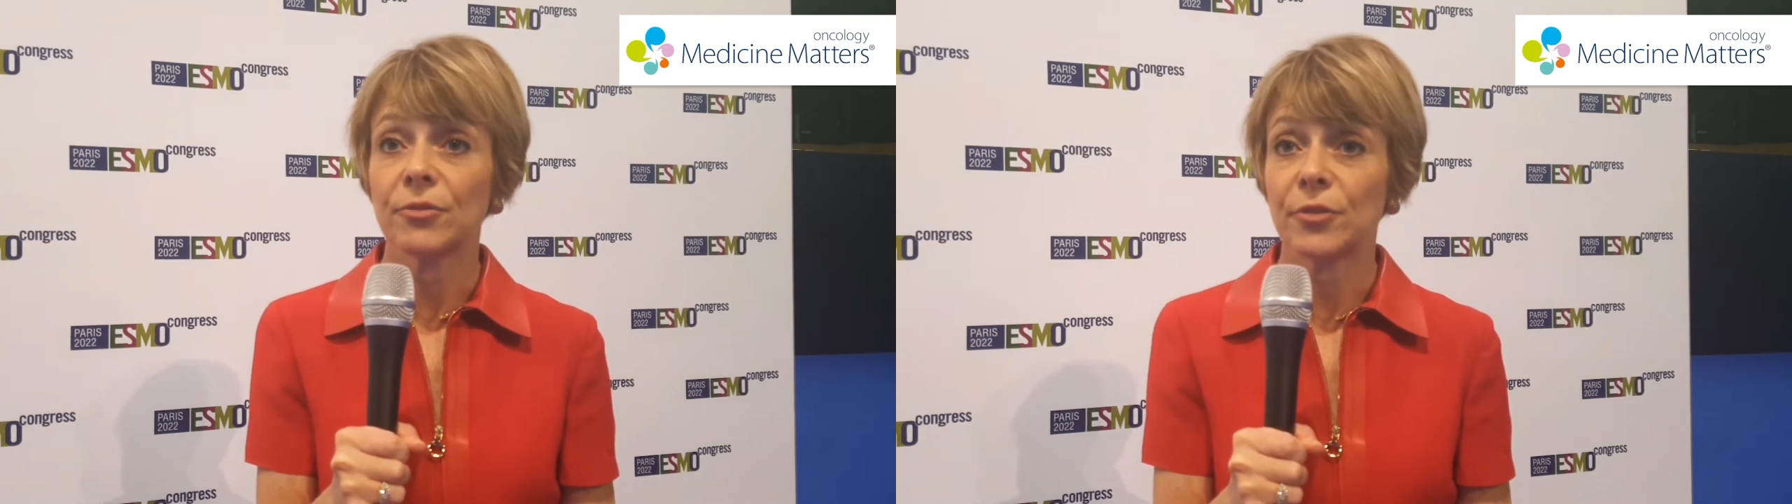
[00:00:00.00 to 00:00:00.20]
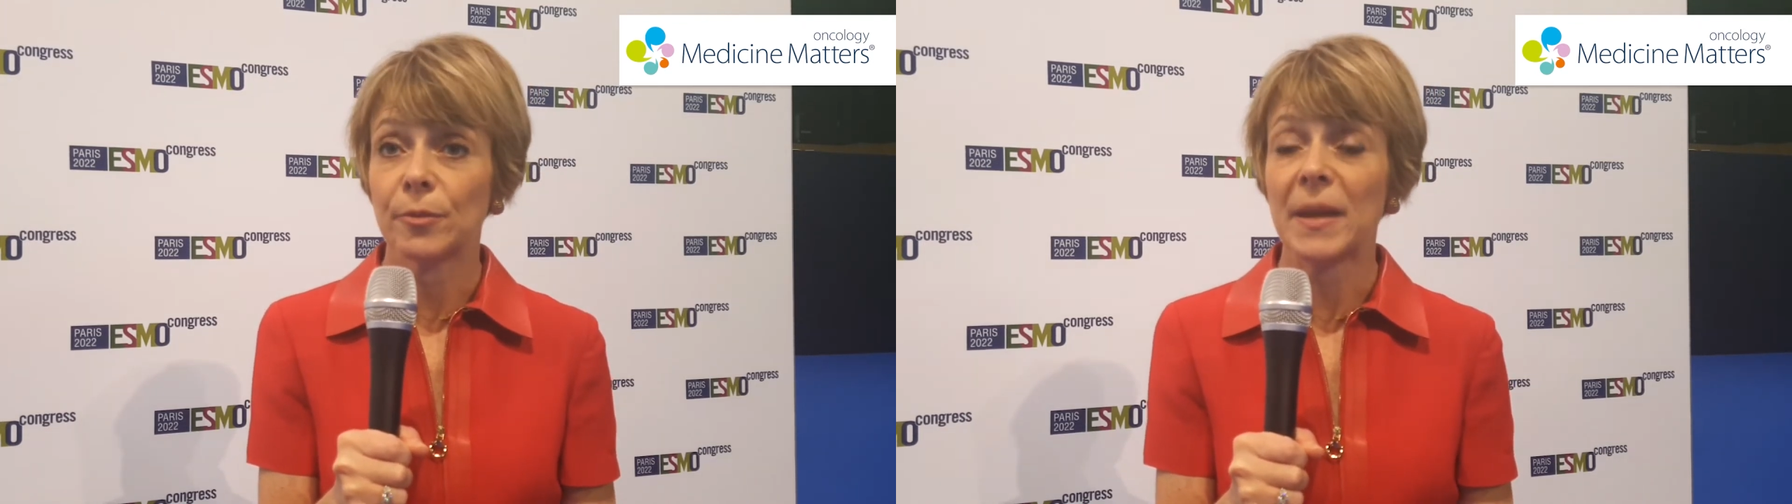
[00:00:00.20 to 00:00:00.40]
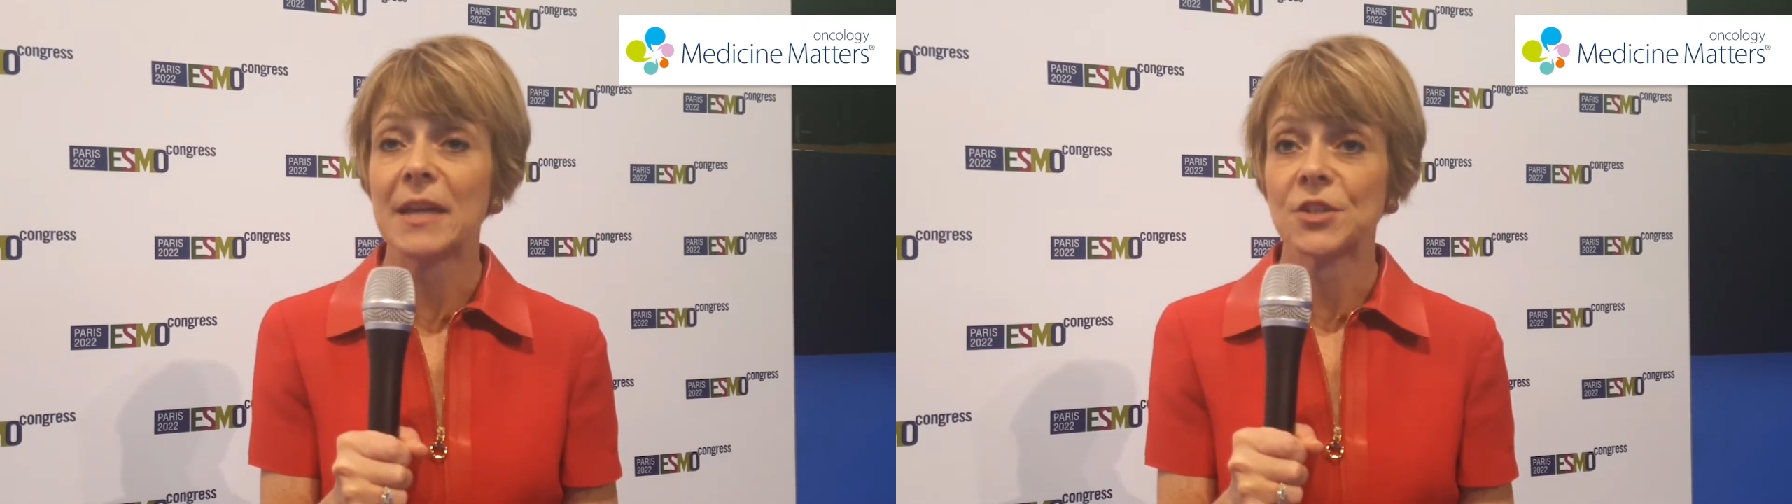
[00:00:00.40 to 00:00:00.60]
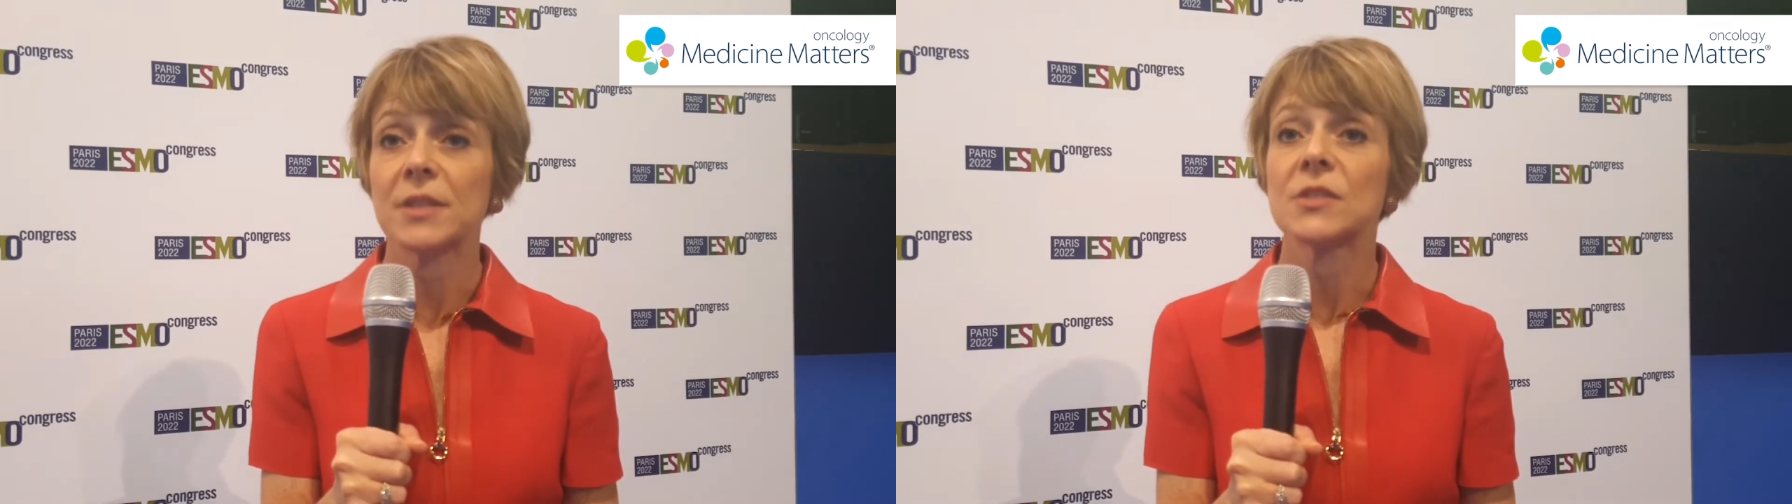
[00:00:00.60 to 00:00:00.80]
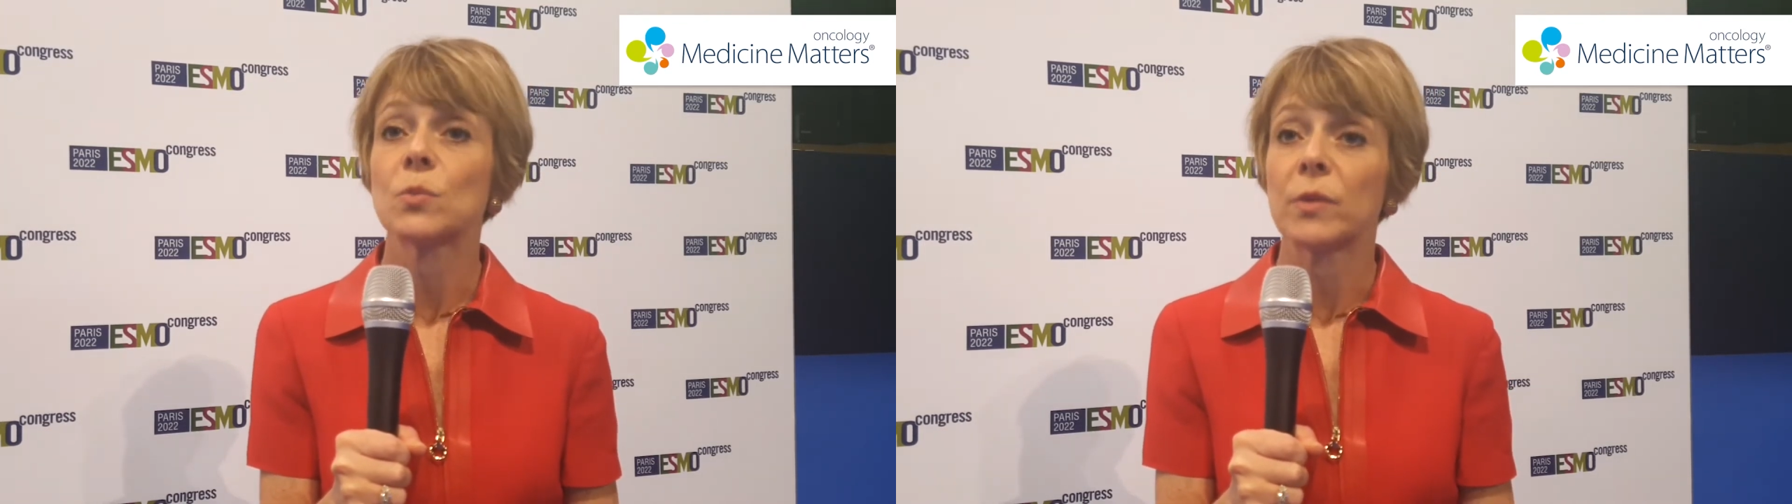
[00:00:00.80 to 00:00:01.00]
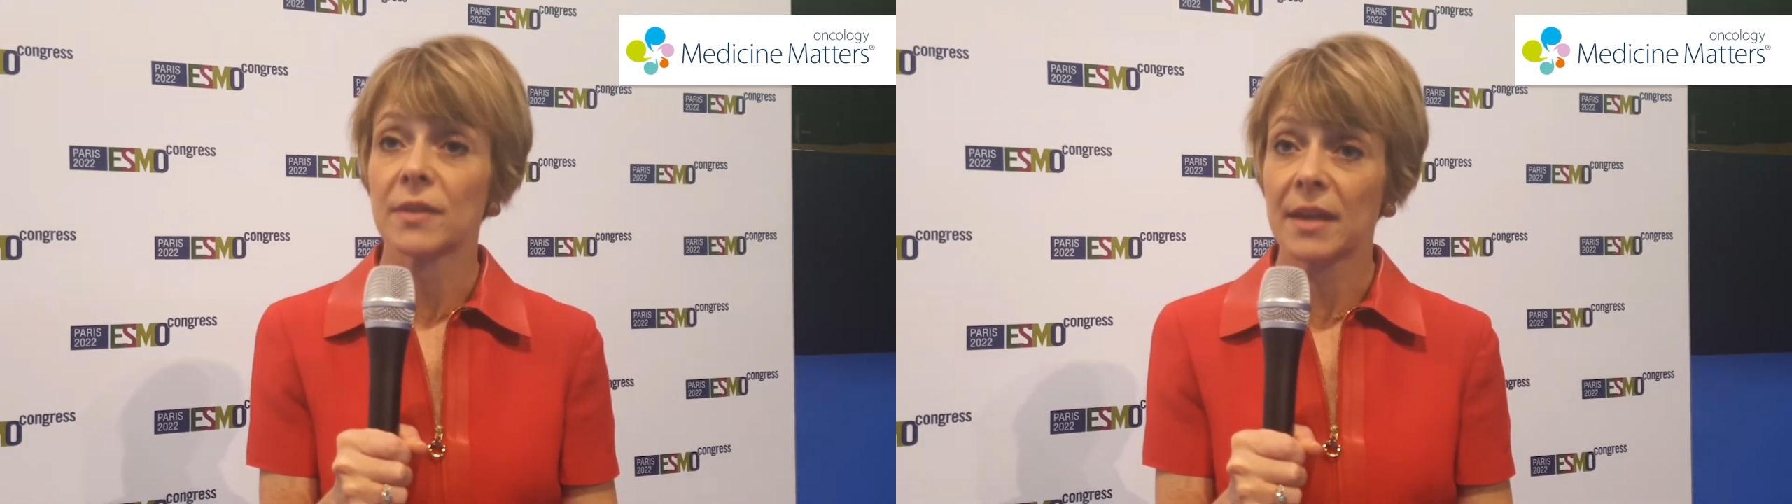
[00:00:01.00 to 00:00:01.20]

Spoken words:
for patients with